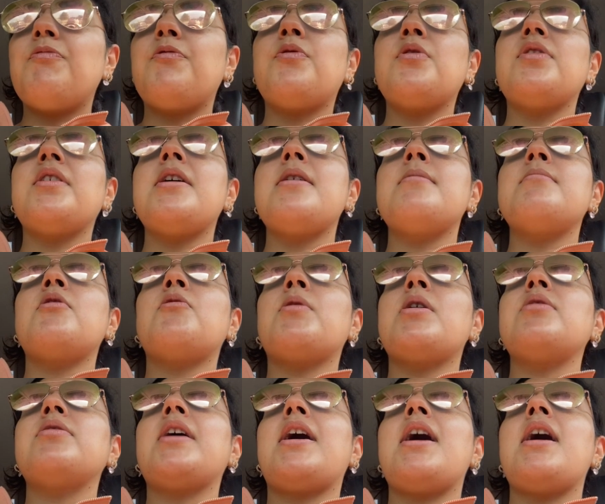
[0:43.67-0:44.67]
for them
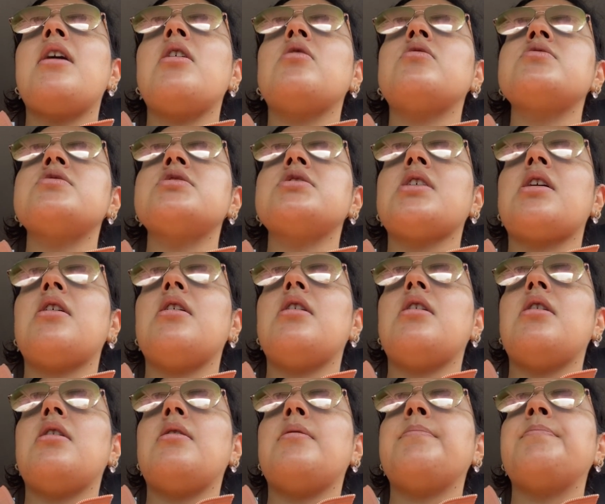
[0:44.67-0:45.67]
around the house
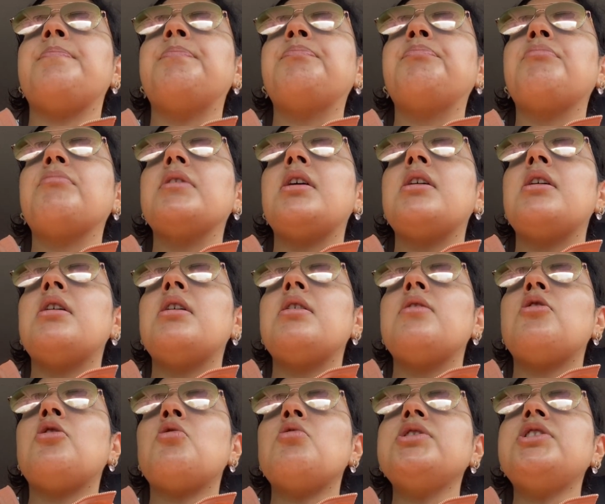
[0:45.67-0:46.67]
um
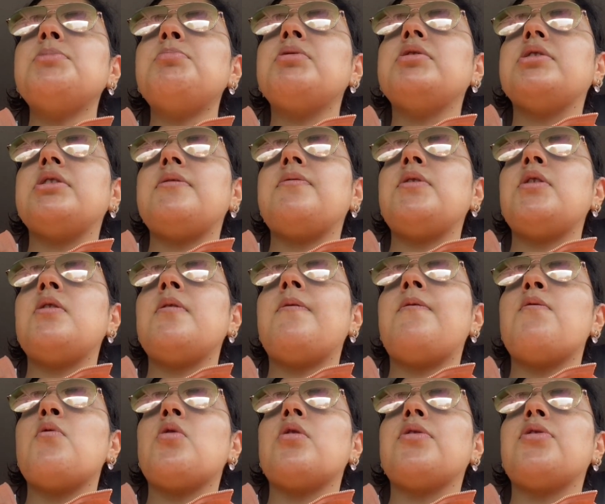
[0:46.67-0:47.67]
they're going to bolivia
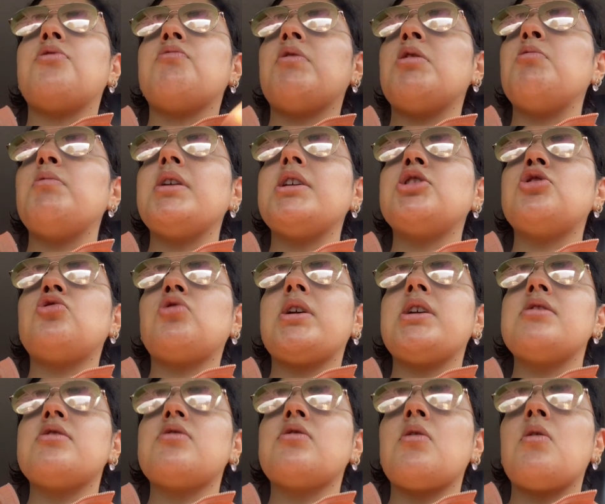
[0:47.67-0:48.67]
for three weeks
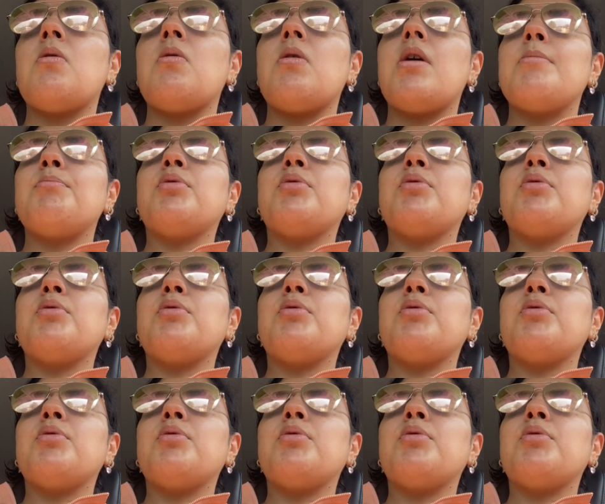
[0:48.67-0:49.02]
straight so i'm